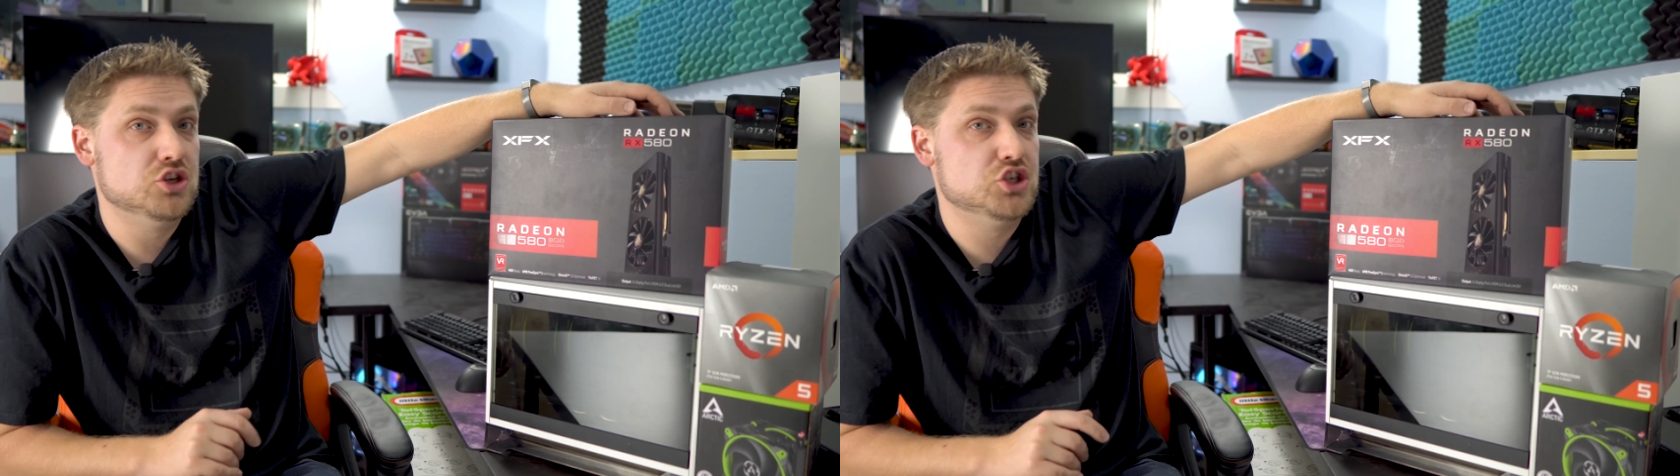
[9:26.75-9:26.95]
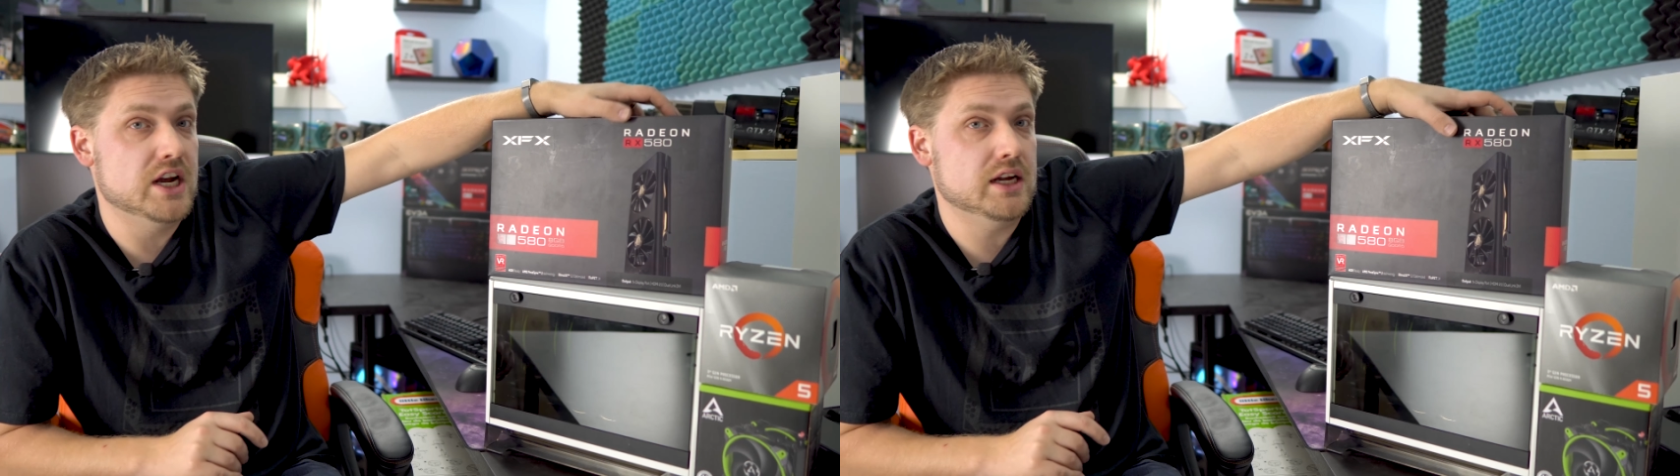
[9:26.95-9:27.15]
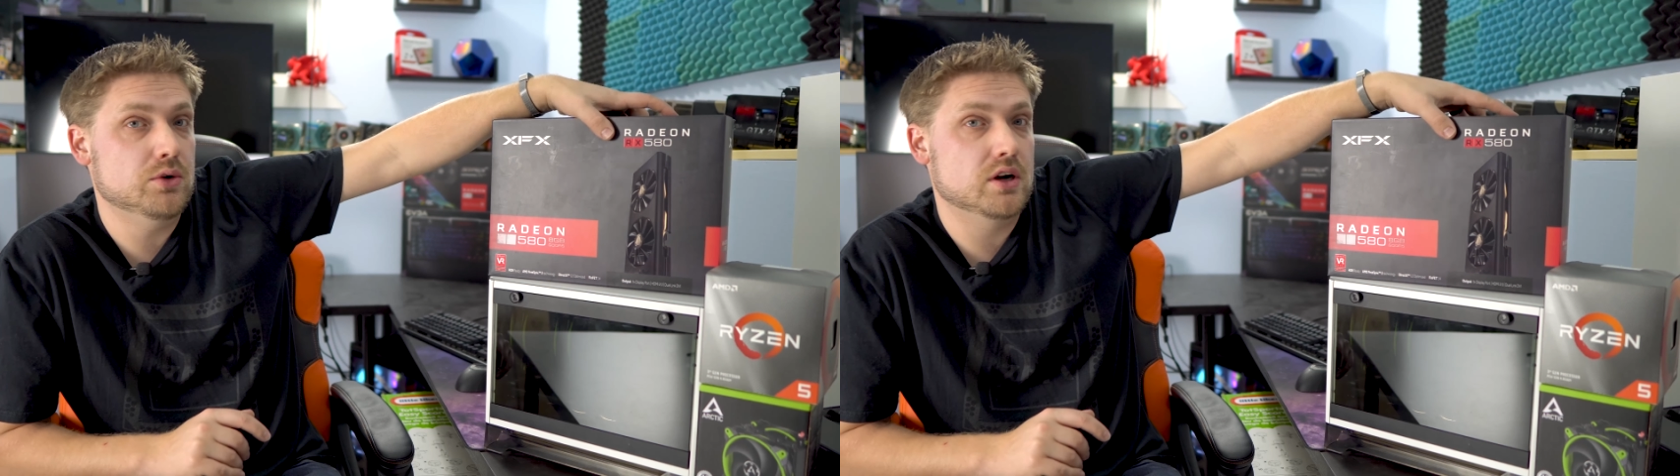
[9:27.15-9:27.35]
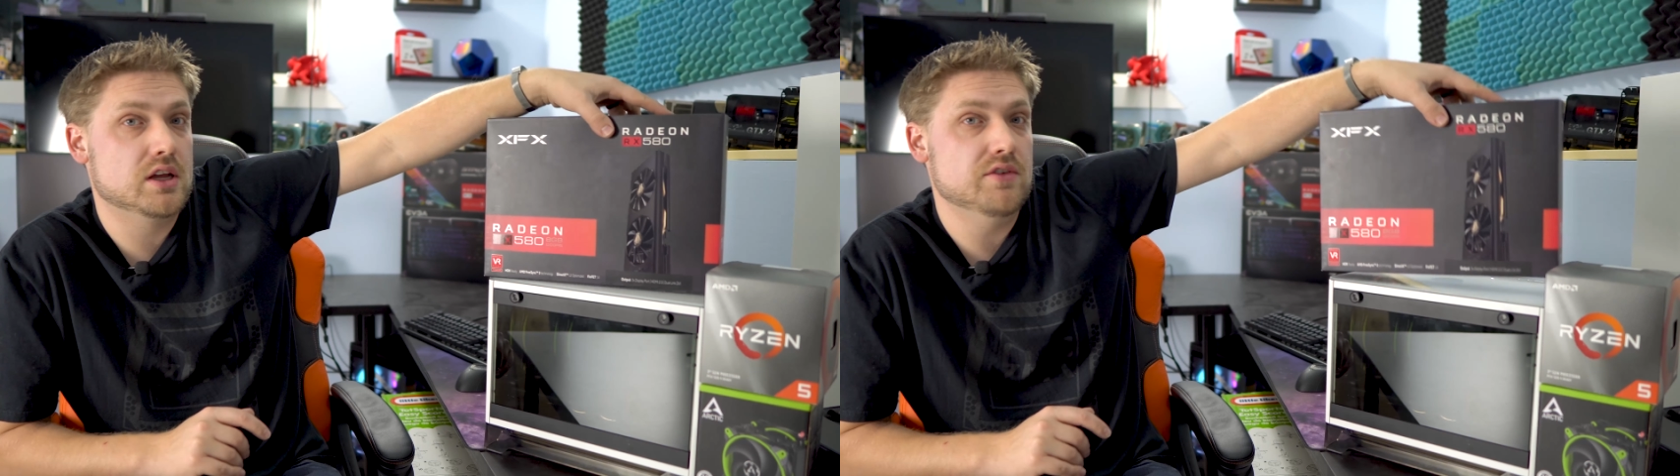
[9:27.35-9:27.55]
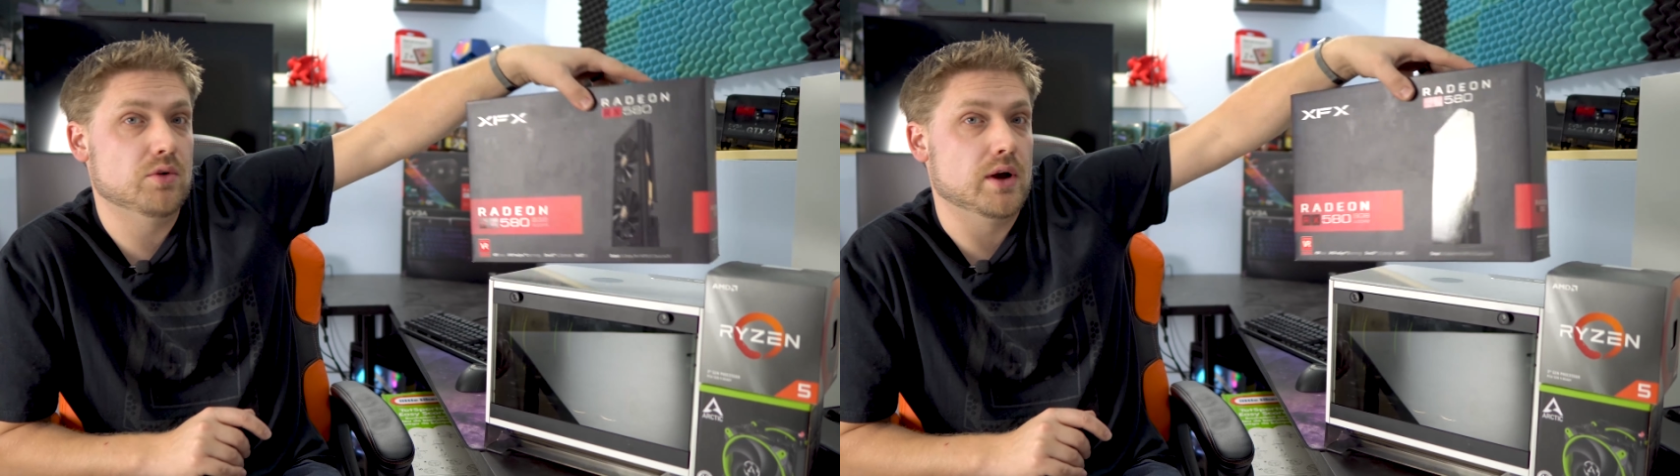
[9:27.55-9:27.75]
Check out our
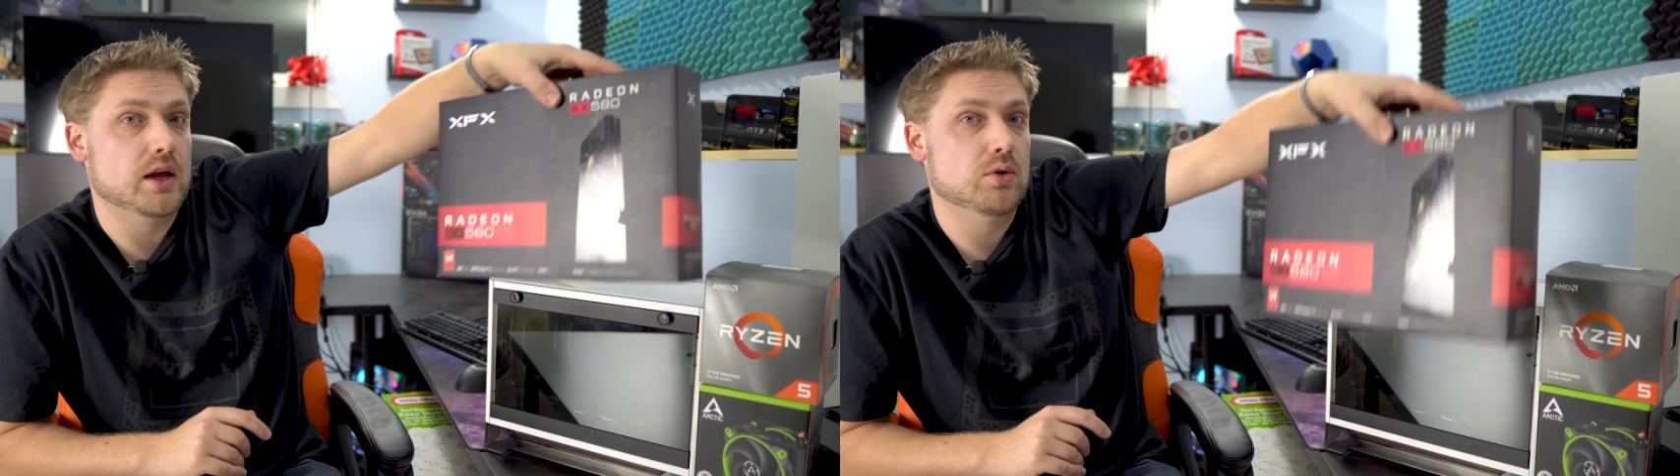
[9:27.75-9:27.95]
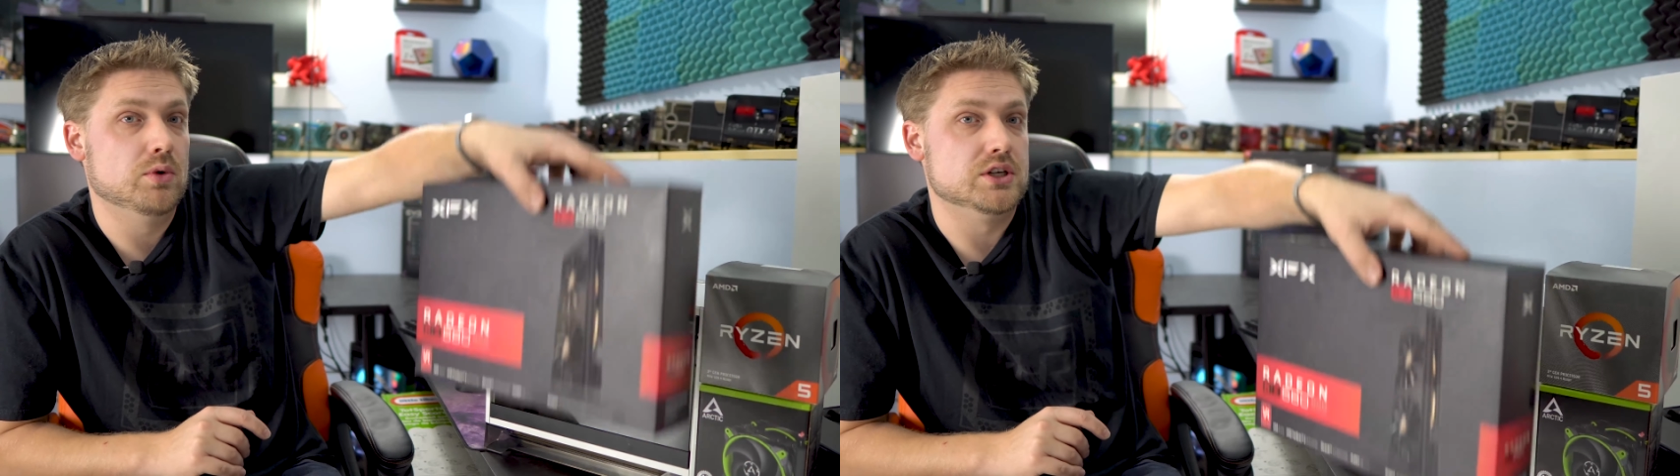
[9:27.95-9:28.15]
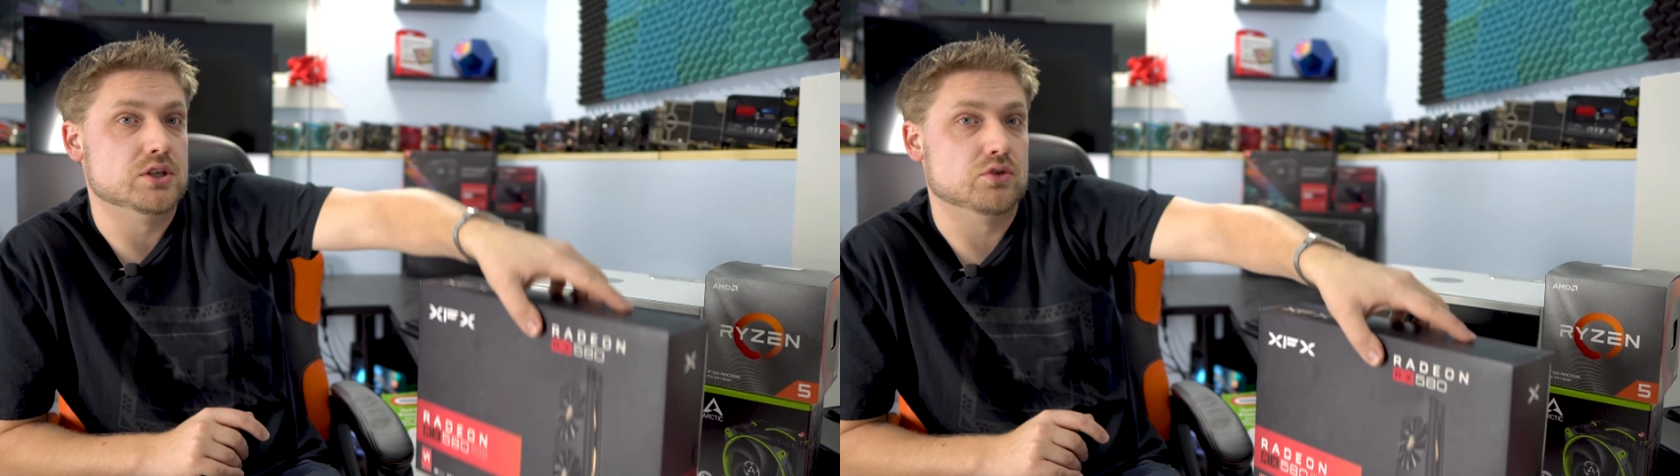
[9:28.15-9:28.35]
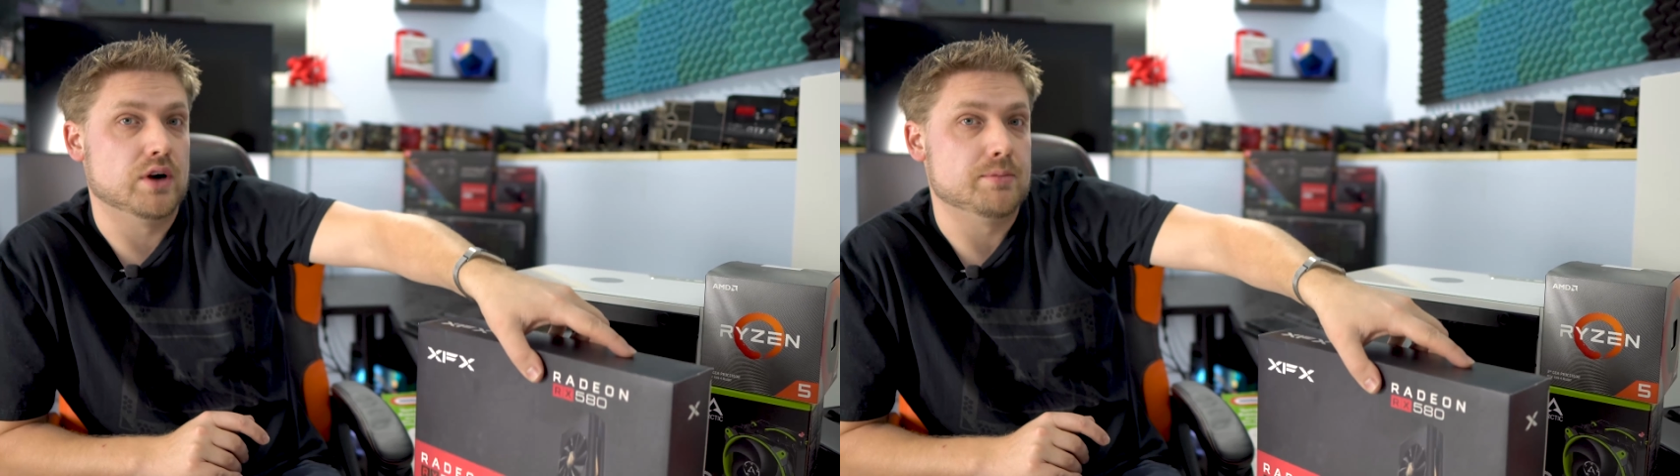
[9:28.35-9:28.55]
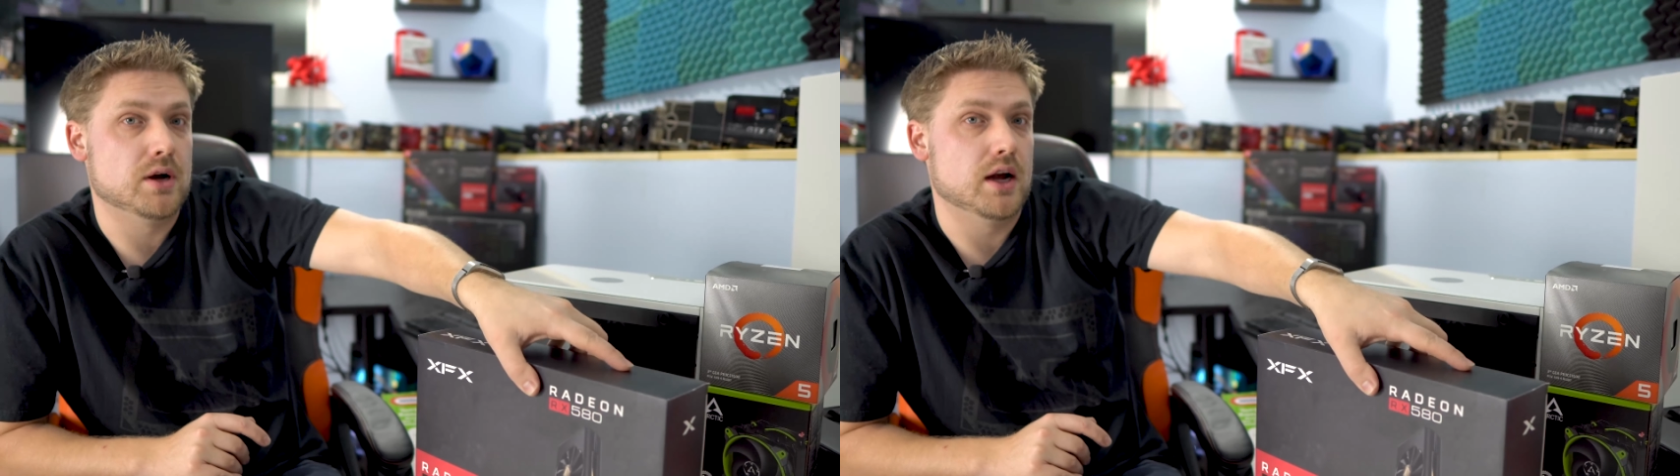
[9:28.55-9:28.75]
giveaway, which is
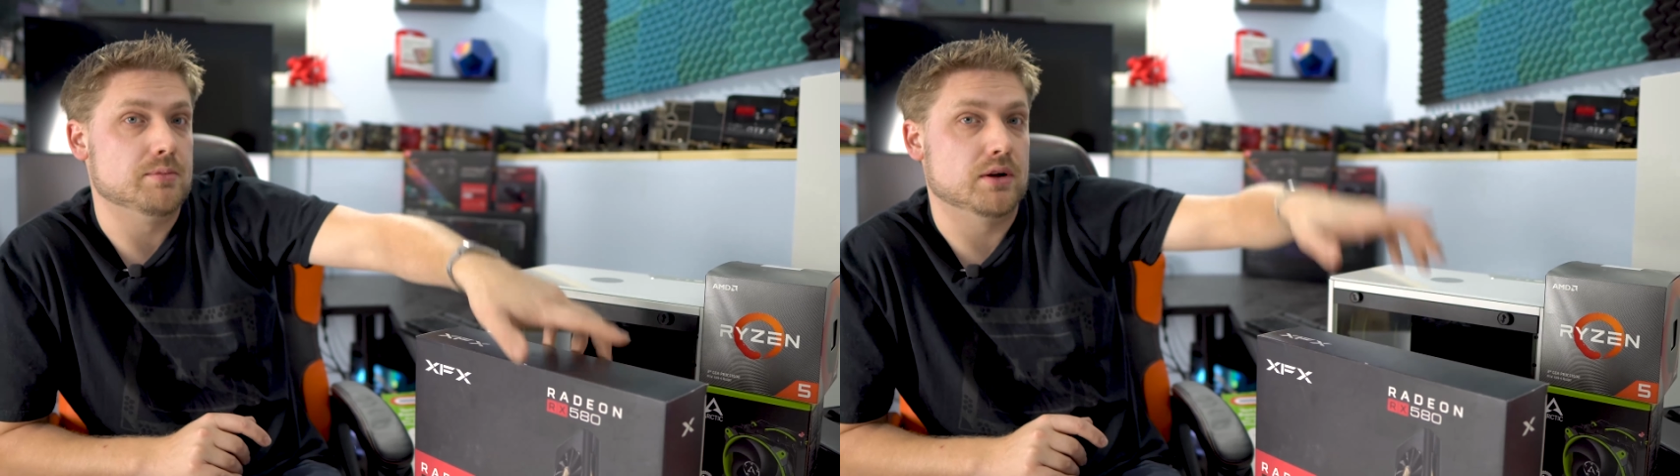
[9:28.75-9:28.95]
right behind